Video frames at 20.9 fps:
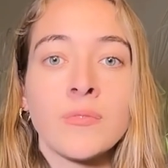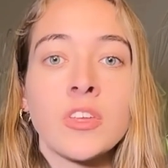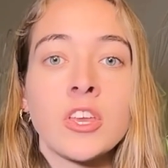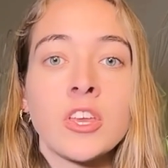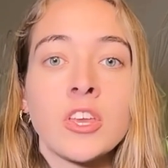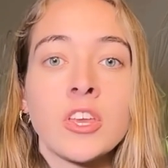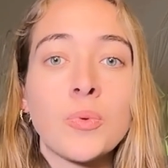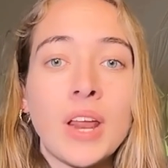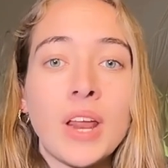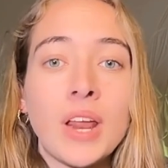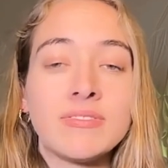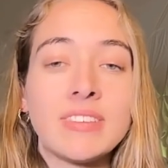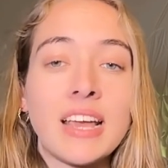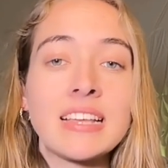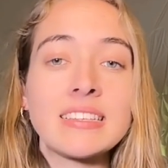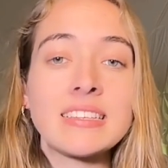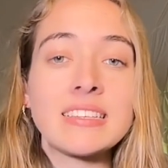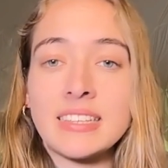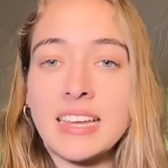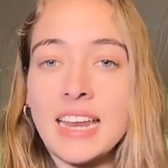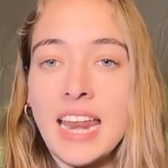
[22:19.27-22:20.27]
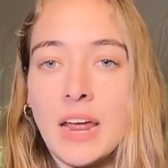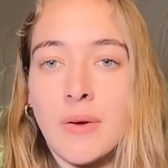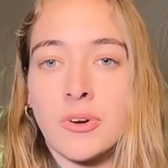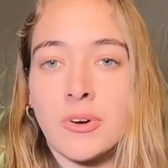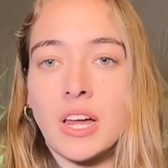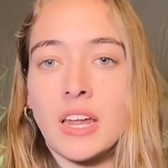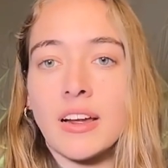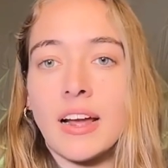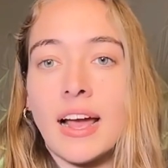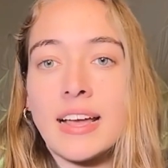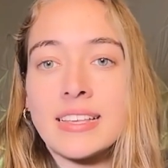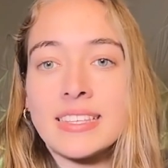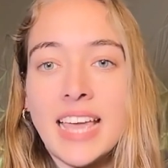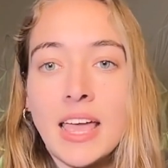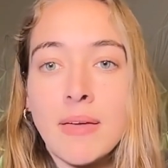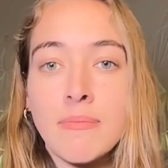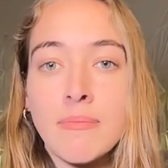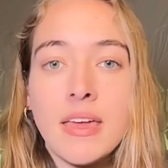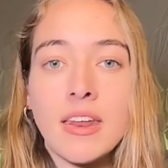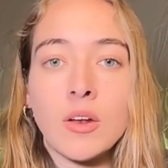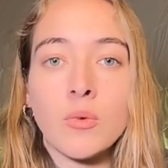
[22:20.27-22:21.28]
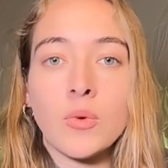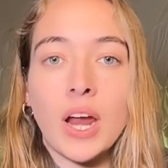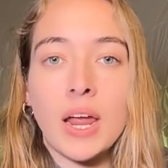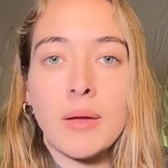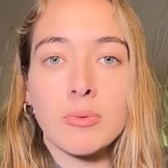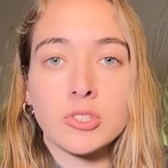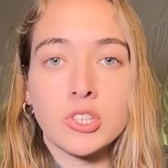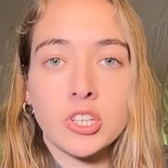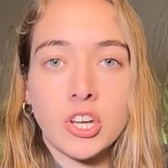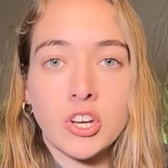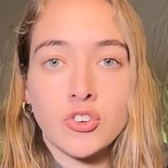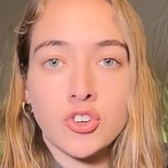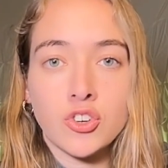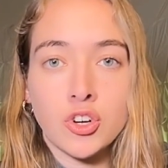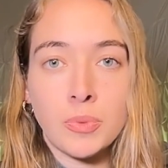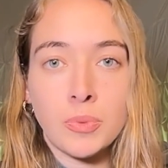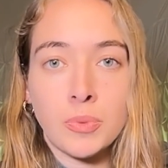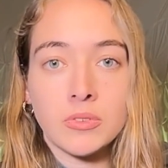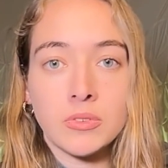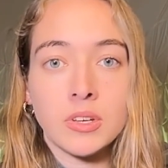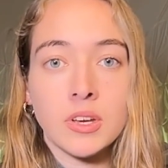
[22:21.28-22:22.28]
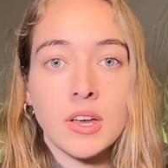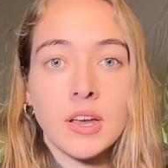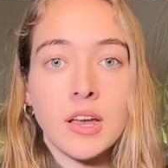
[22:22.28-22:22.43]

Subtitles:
you can have days like today where a lot of guys came in and were able to contribute.